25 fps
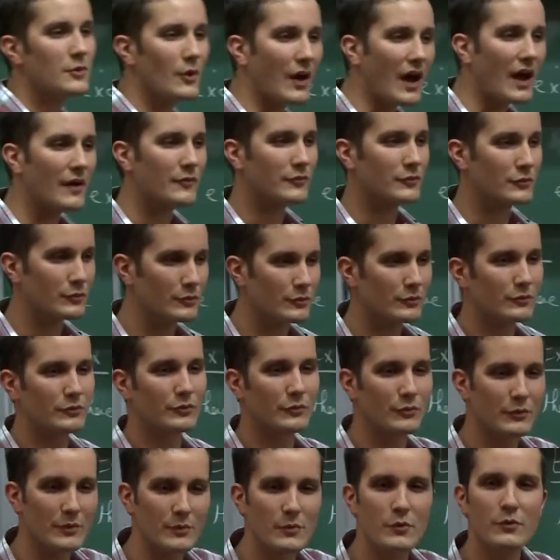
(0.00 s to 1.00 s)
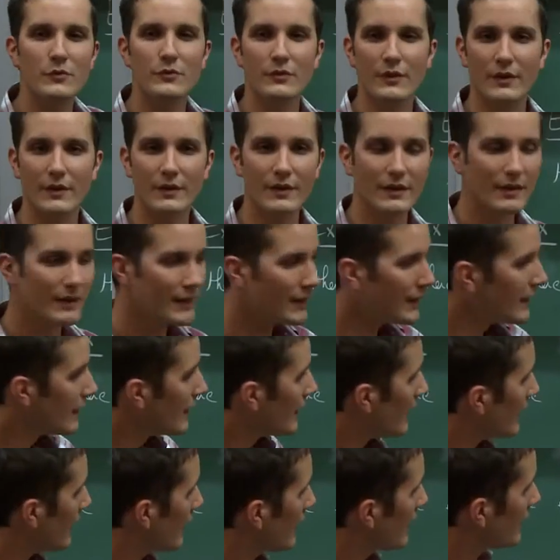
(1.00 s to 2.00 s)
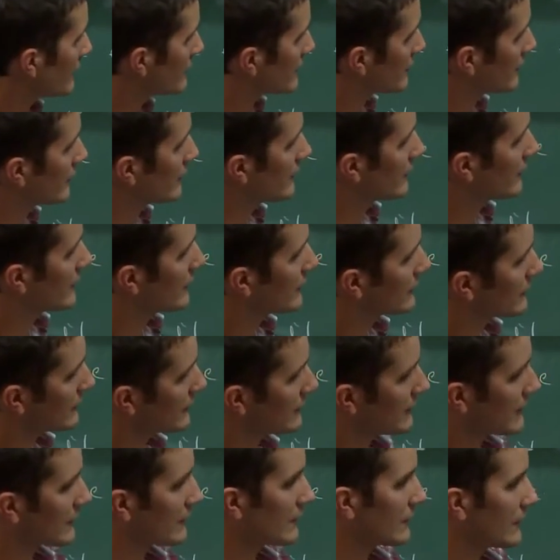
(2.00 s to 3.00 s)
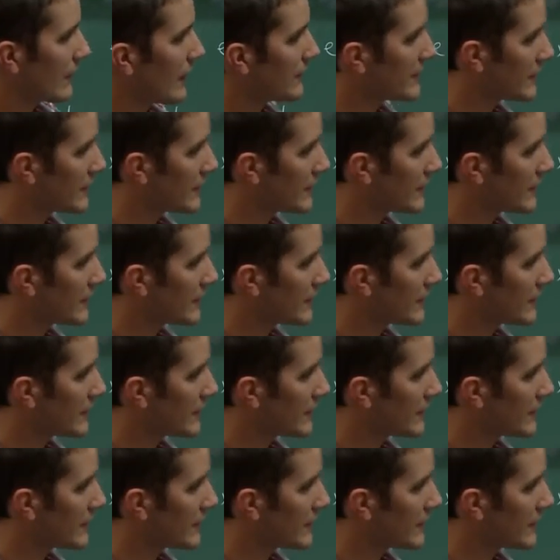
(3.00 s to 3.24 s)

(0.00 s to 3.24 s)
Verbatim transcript: You have to, to remove uh, the, the, singular, I